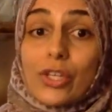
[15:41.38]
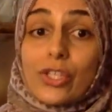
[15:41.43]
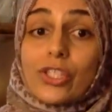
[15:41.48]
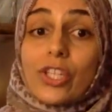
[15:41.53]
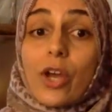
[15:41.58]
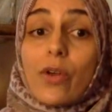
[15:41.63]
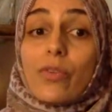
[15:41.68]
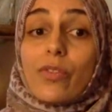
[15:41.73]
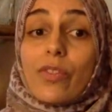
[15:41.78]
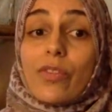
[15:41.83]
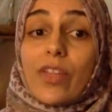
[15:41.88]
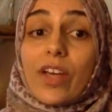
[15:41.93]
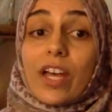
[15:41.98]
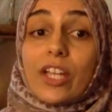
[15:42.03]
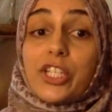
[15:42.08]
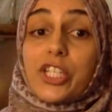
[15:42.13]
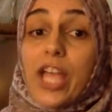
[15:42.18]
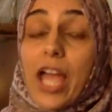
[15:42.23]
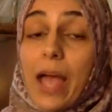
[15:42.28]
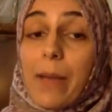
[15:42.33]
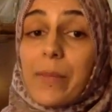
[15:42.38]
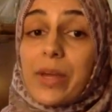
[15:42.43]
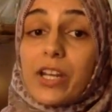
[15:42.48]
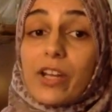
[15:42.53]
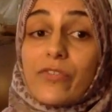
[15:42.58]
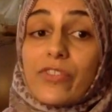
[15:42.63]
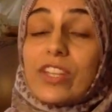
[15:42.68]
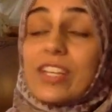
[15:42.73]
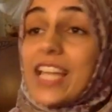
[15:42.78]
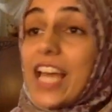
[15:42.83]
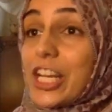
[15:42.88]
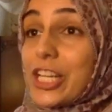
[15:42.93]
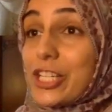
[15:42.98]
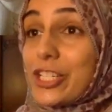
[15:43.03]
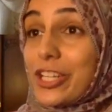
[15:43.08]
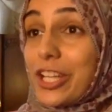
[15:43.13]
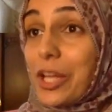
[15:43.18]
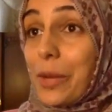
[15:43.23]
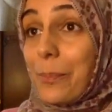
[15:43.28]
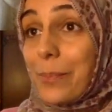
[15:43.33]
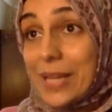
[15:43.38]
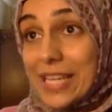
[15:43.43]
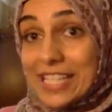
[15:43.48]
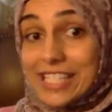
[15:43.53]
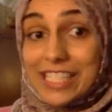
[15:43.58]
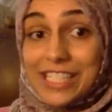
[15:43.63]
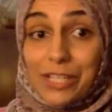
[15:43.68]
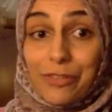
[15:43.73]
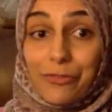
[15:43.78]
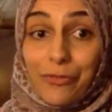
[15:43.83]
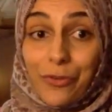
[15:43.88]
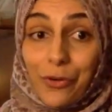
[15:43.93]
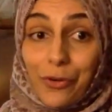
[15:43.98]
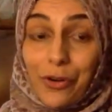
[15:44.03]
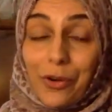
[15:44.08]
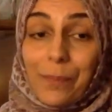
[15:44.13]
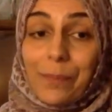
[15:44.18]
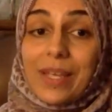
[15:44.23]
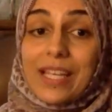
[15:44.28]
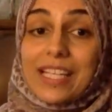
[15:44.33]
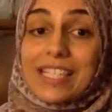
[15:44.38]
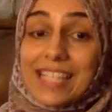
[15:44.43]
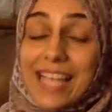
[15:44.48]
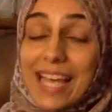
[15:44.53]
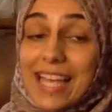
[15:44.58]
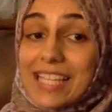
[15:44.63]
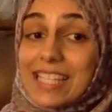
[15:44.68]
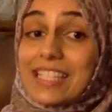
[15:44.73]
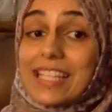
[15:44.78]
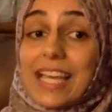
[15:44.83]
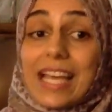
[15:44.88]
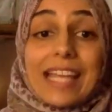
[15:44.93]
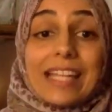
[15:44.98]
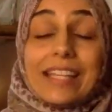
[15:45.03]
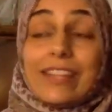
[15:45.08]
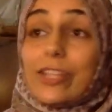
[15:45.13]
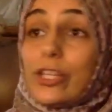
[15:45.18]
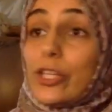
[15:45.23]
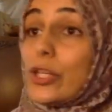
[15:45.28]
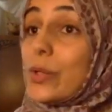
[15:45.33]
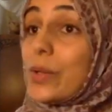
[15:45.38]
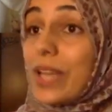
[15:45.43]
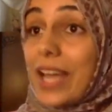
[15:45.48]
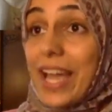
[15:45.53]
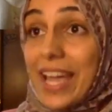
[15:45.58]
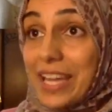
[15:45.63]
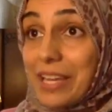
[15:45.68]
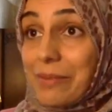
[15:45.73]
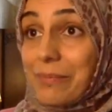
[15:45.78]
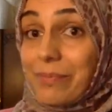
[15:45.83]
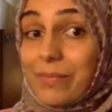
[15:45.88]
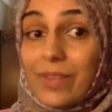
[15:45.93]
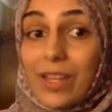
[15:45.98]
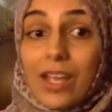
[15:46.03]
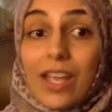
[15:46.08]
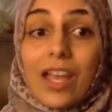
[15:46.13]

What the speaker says: So the chairman of the National Obesity Forum, he says that in the UK,